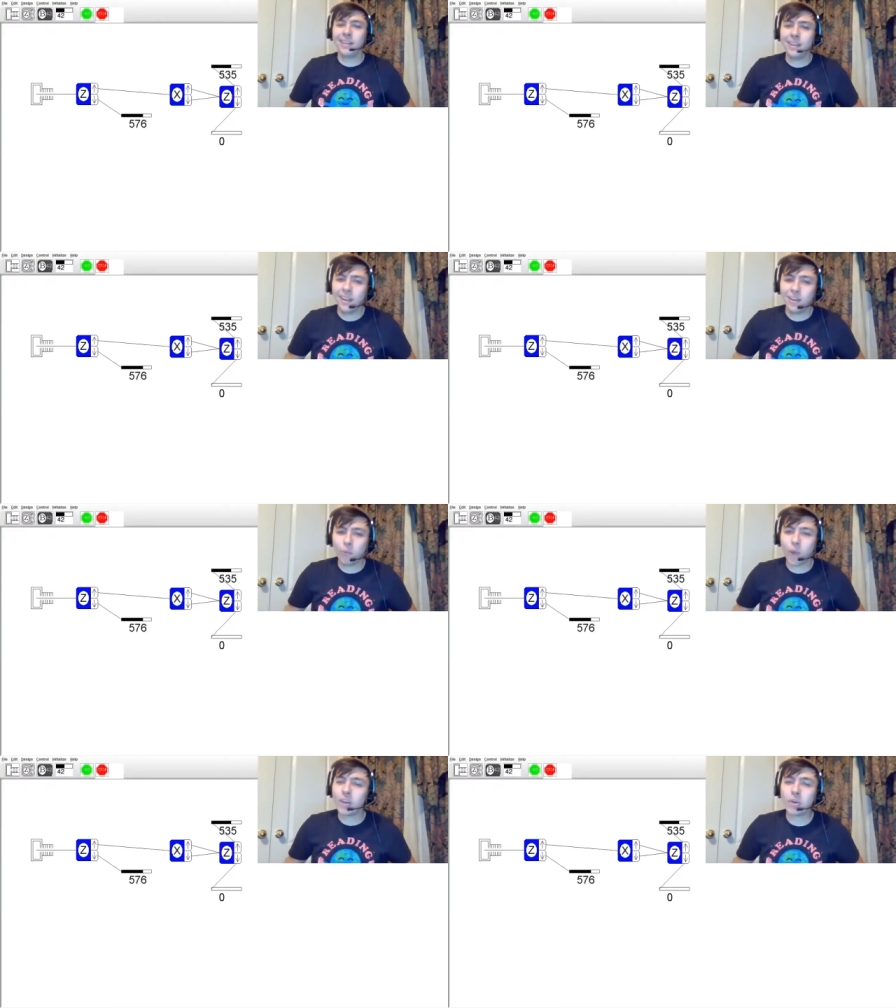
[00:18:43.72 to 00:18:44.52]

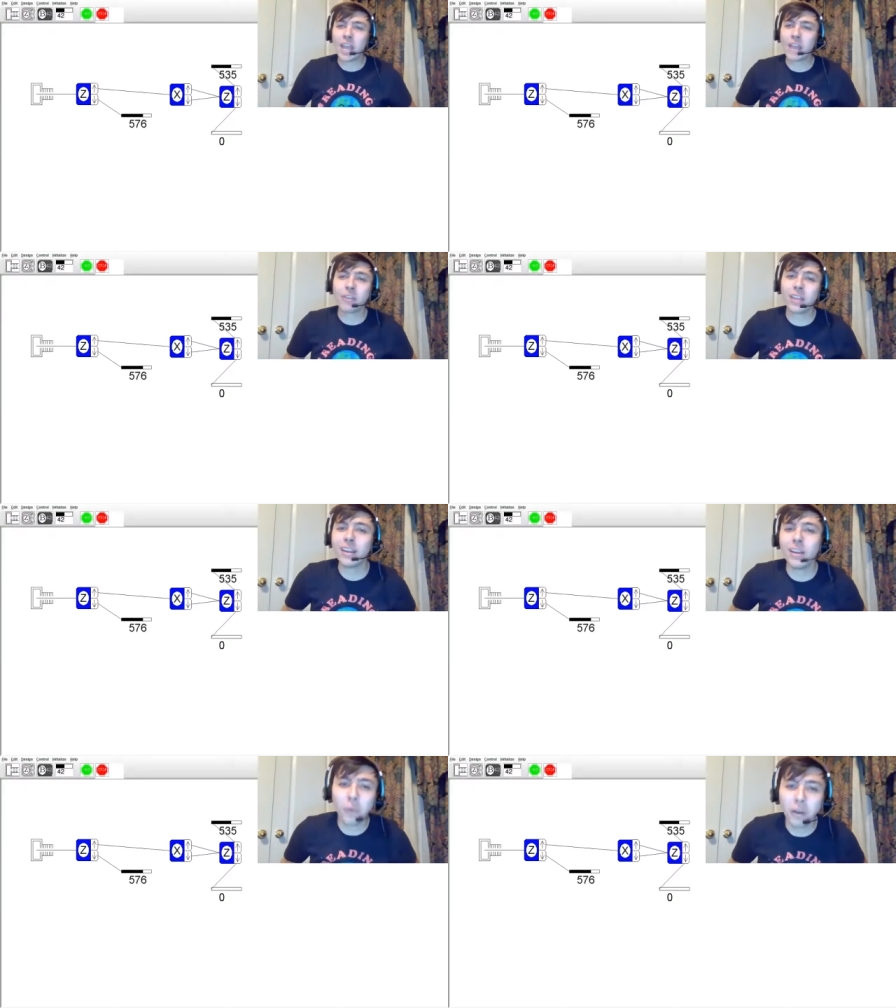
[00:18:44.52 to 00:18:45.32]
why don't I ever see it
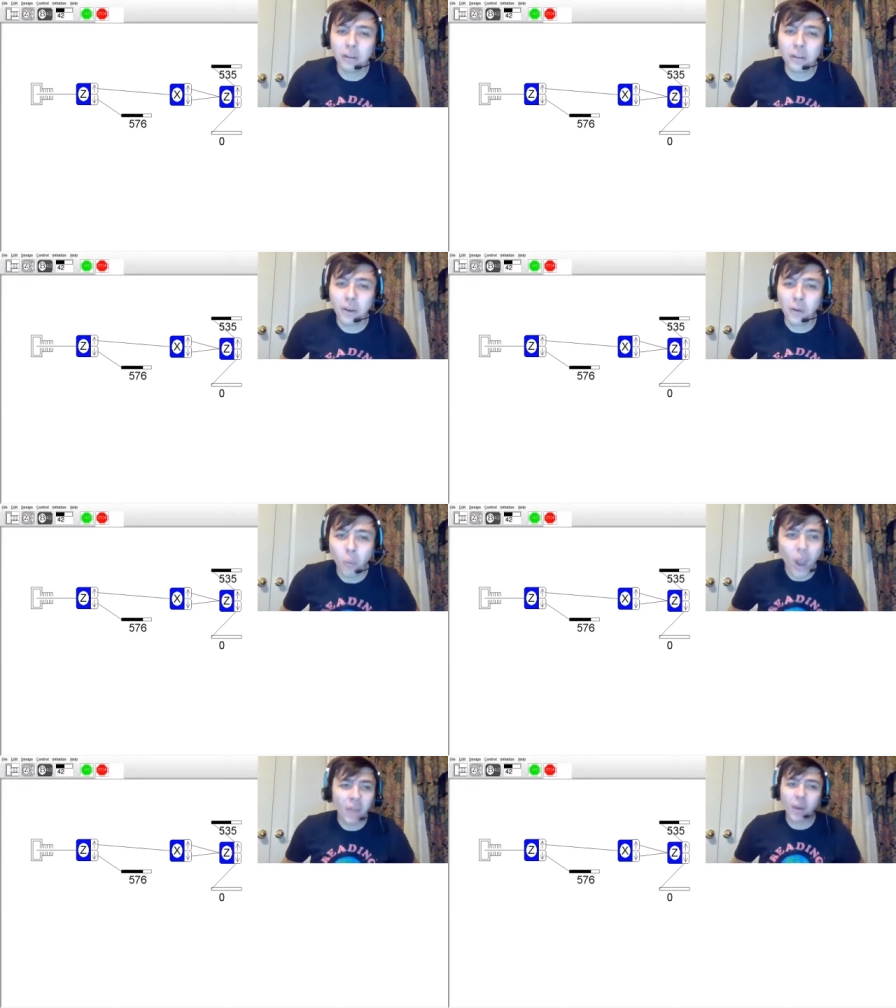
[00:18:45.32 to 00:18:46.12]
in one?
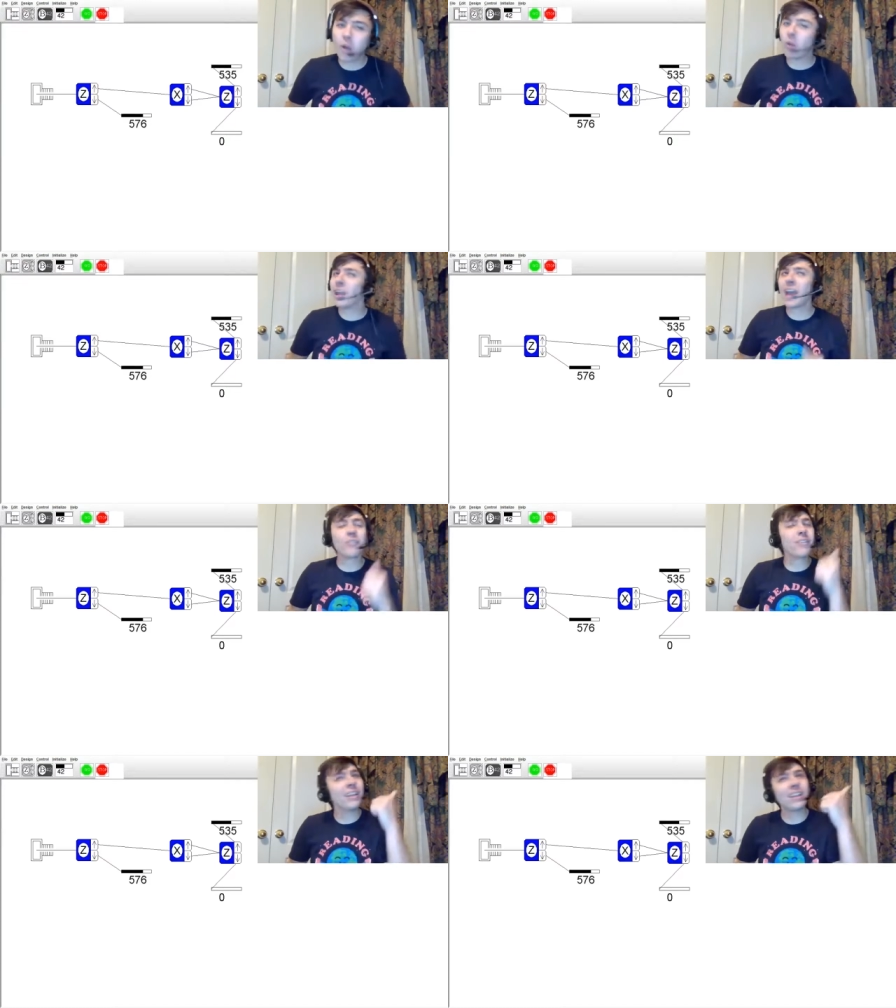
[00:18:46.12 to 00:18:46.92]
Why do I only ever
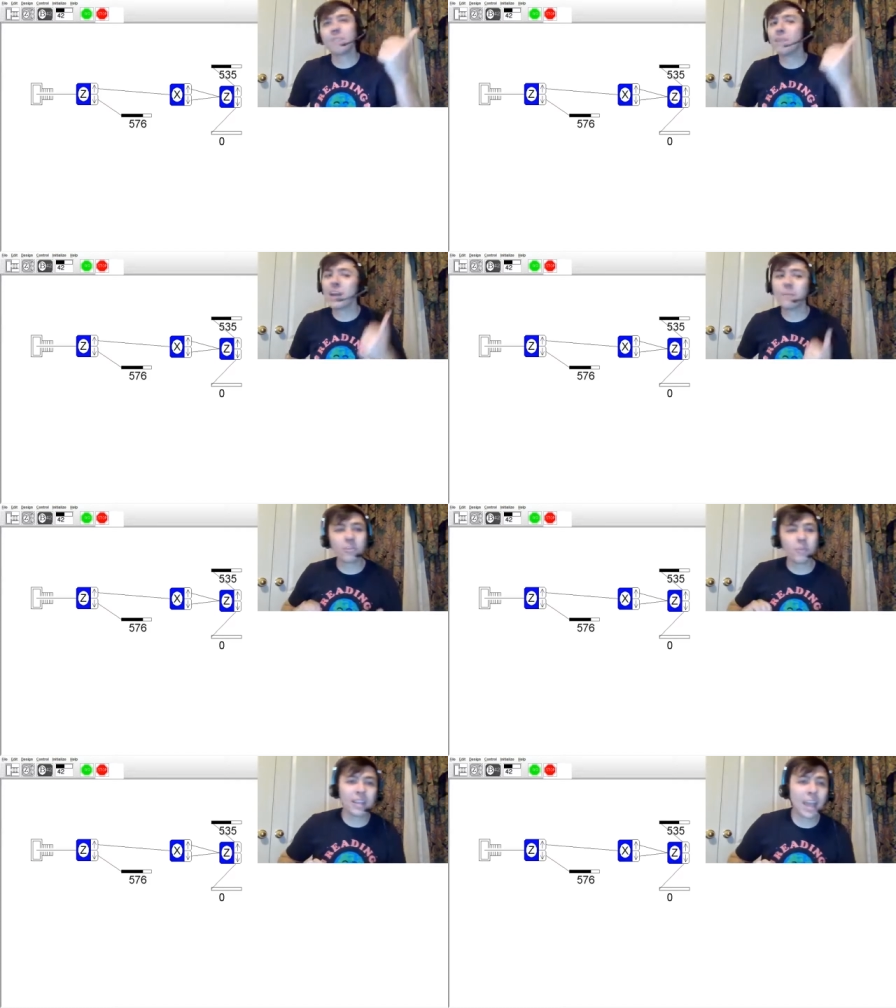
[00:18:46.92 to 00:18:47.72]
see it spin up or
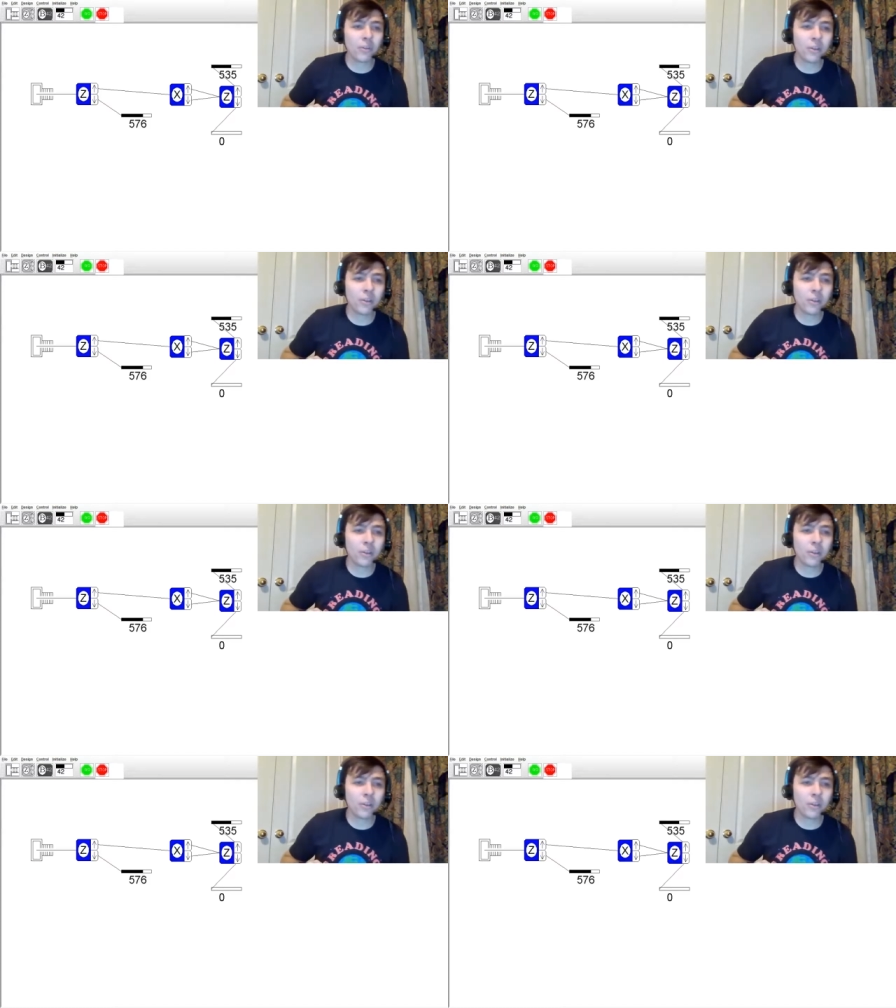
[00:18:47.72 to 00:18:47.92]
spin down?